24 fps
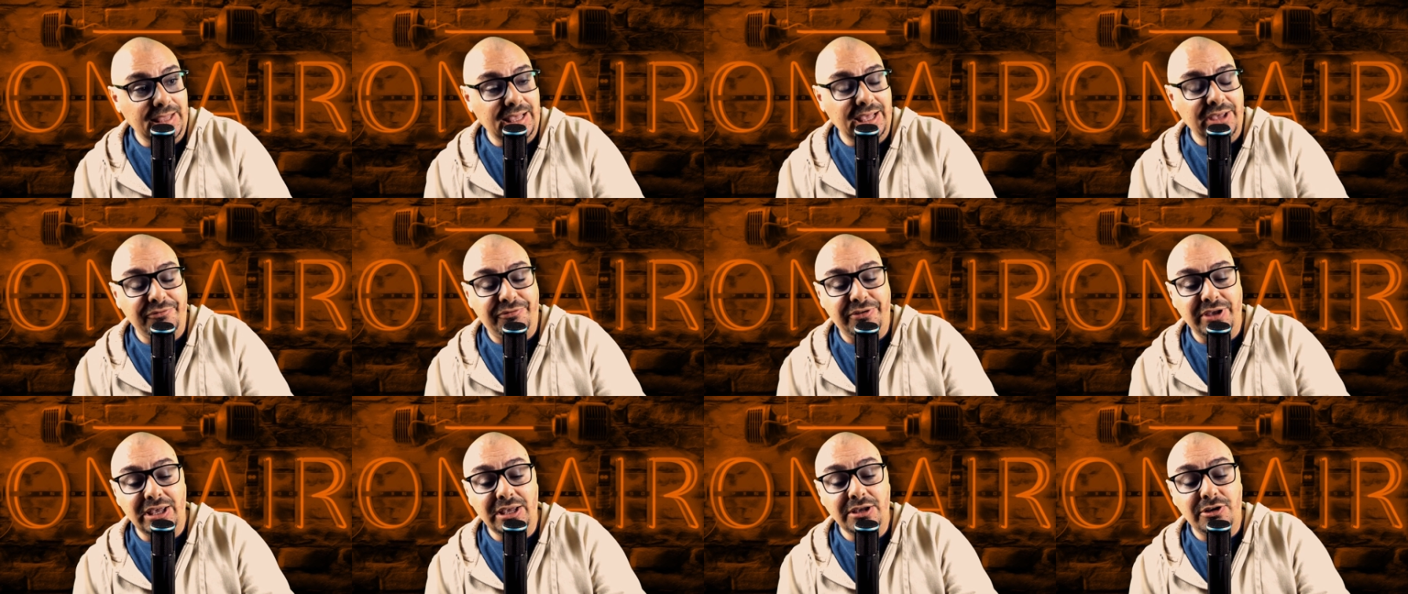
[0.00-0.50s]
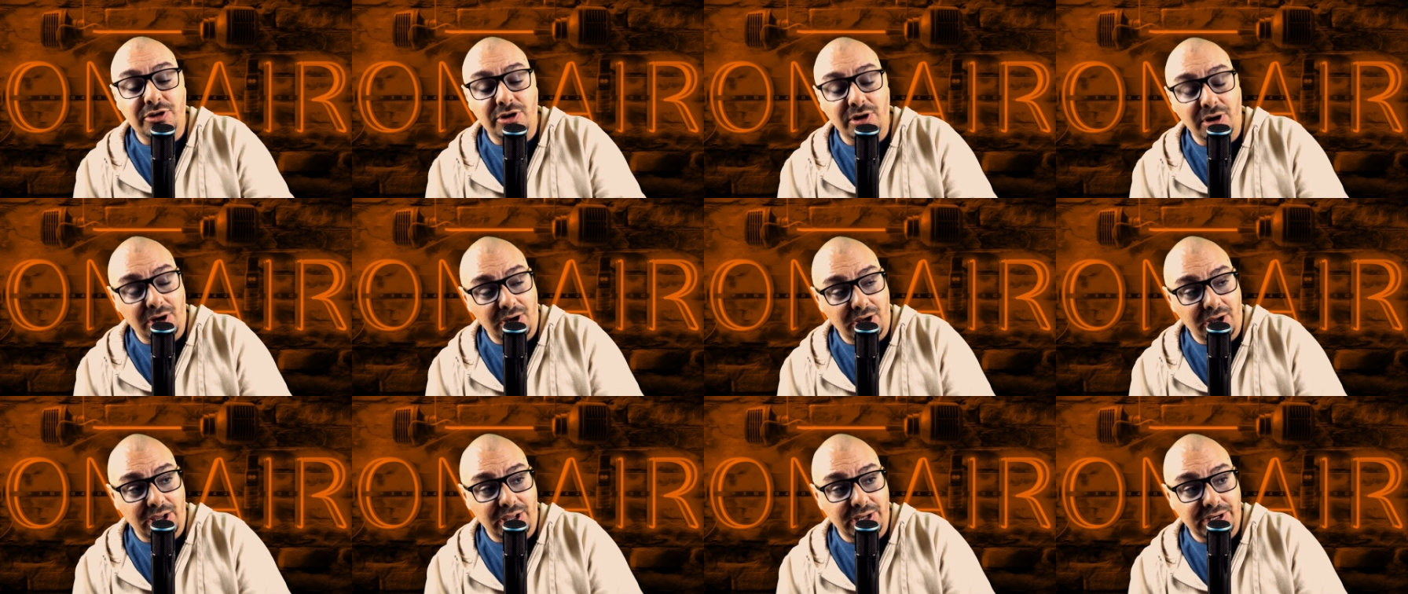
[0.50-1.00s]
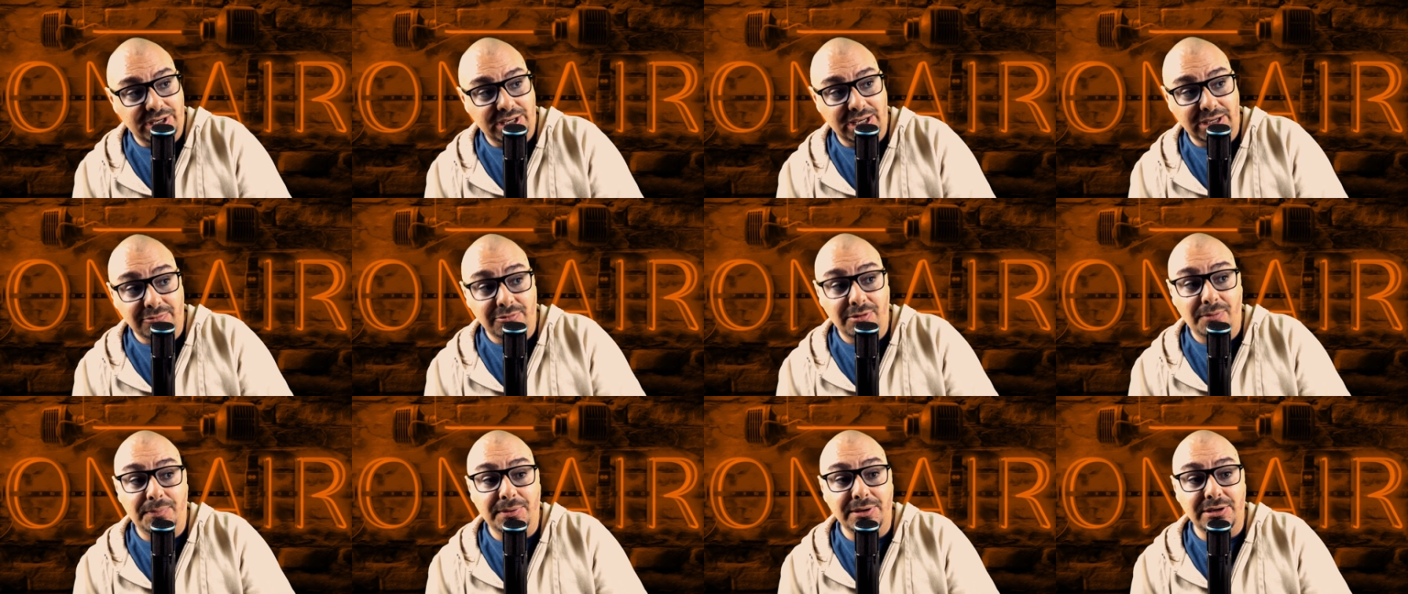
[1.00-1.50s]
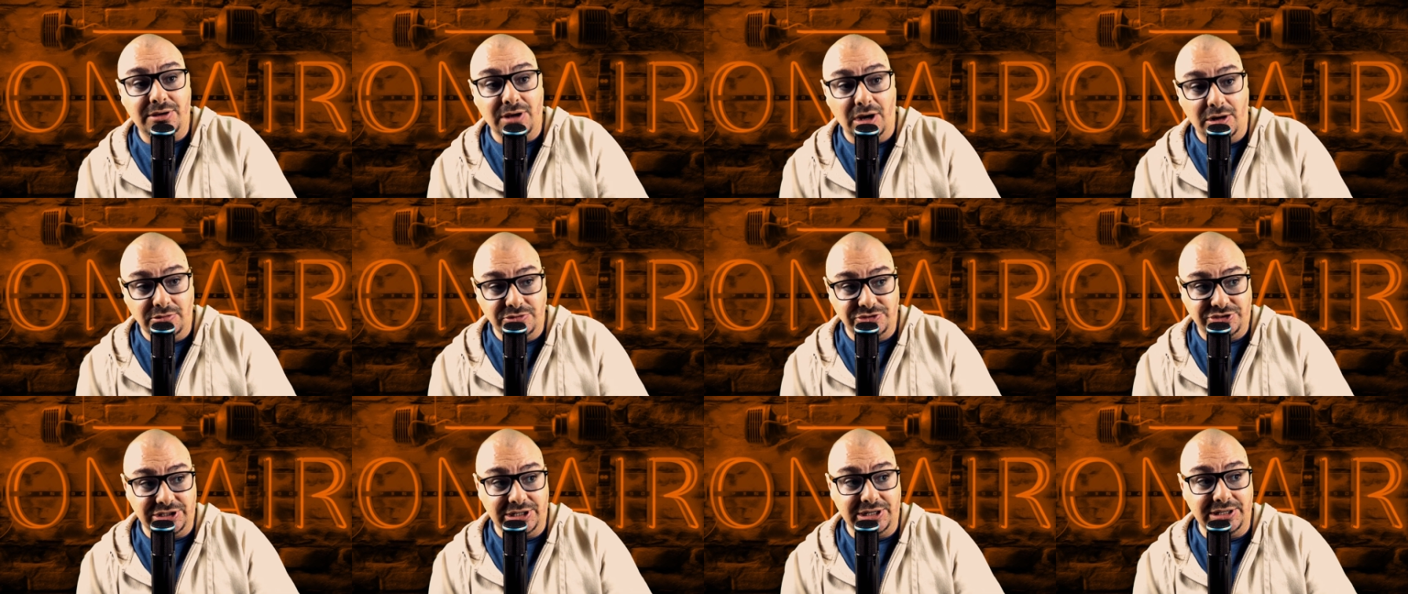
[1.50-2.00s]
If he could, he would be
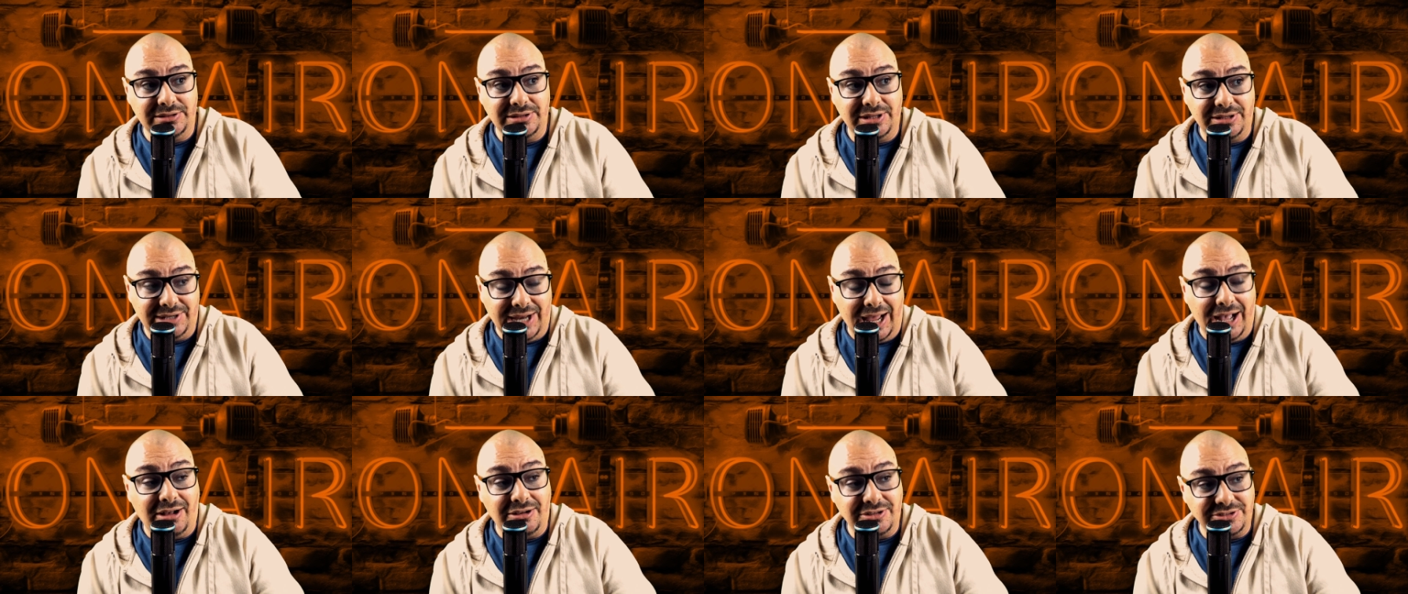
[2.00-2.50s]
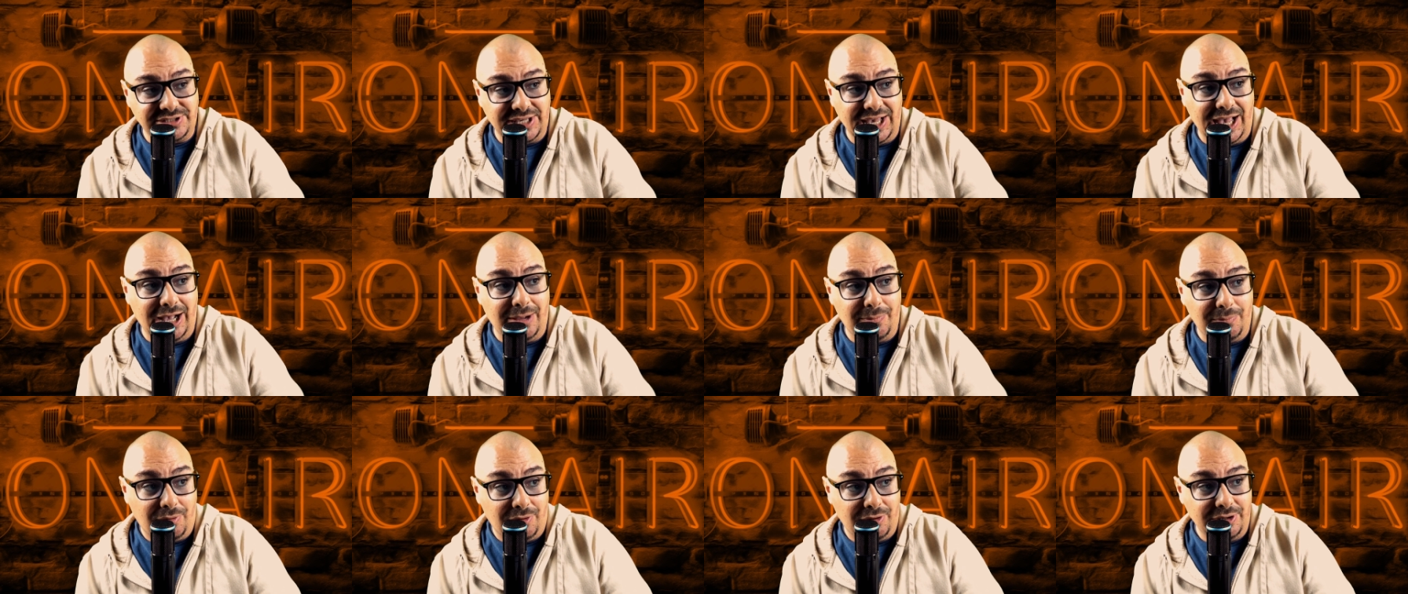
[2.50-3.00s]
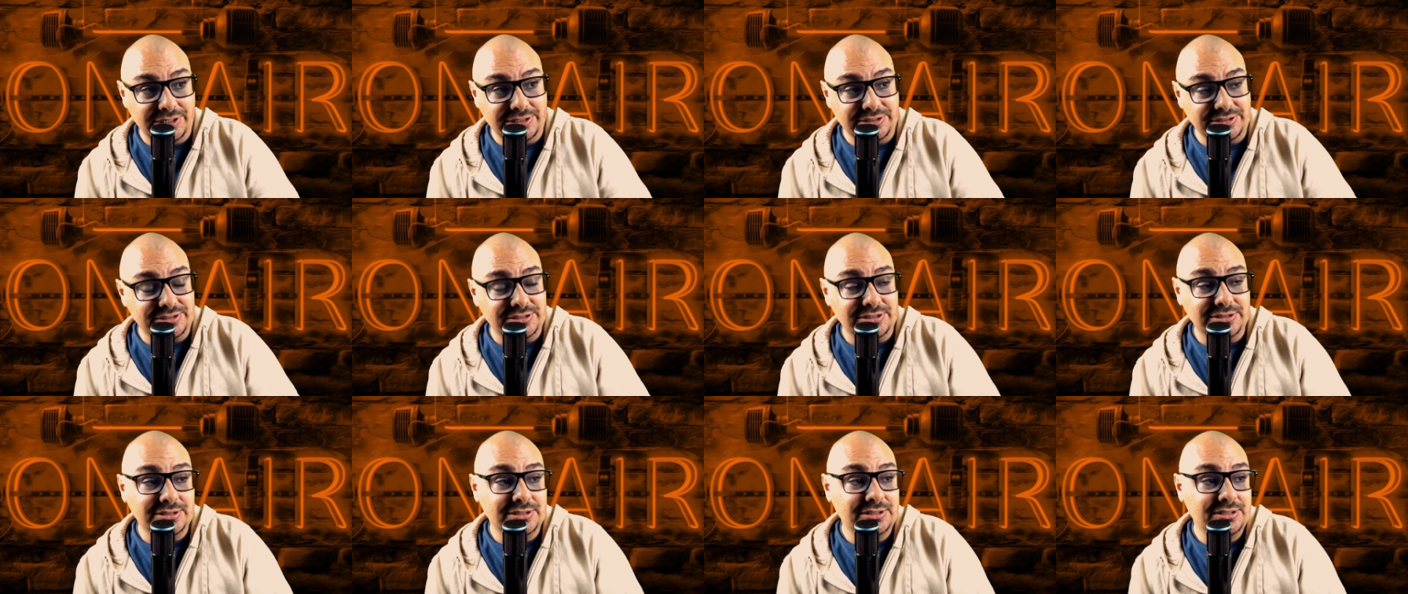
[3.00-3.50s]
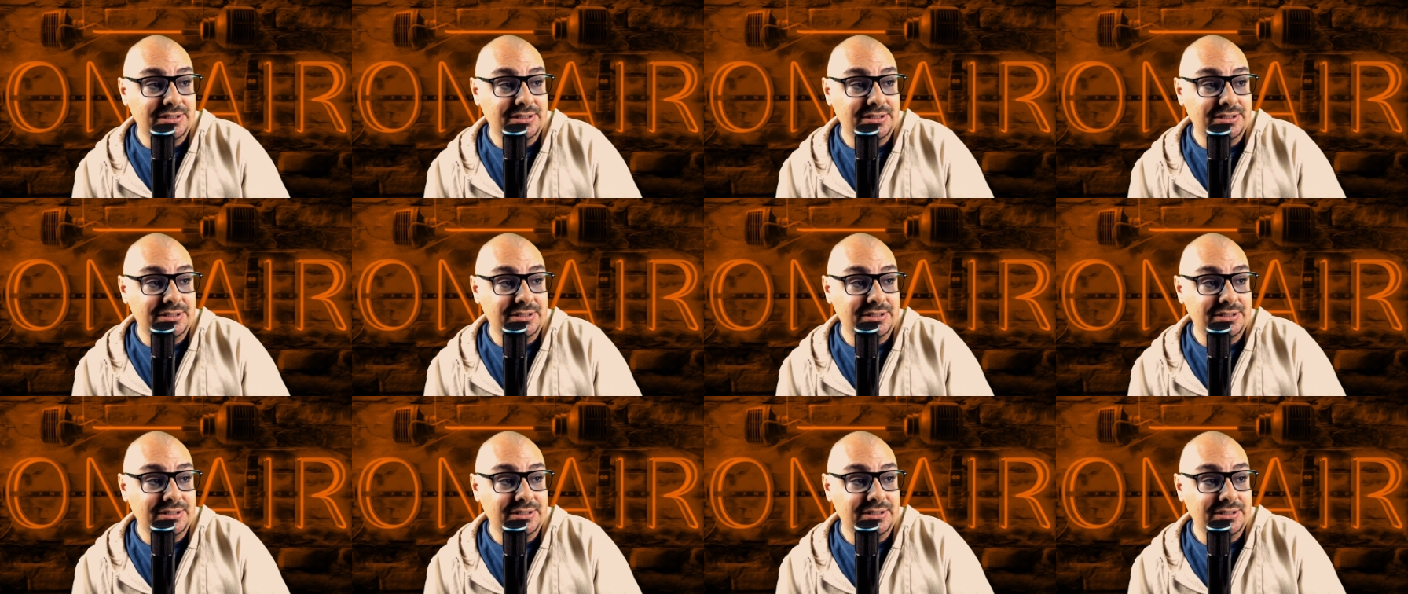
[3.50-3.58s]
coaching the Dallas Cowboys.